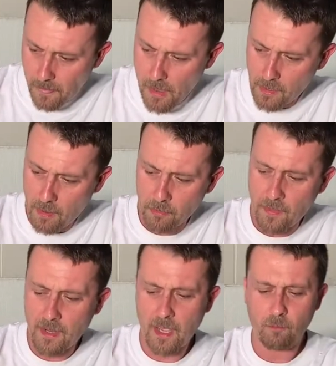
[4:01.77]
Another
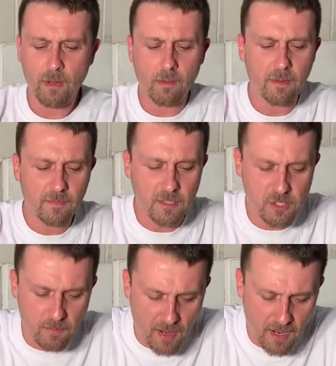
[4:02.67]
thing I'd recommend that
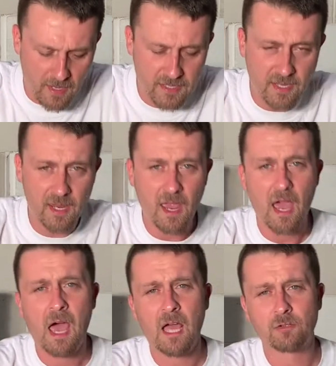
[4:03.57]
you buy is a
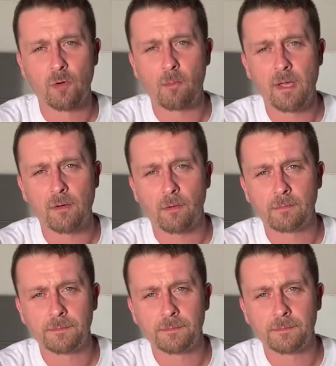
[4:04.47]
hydrometer.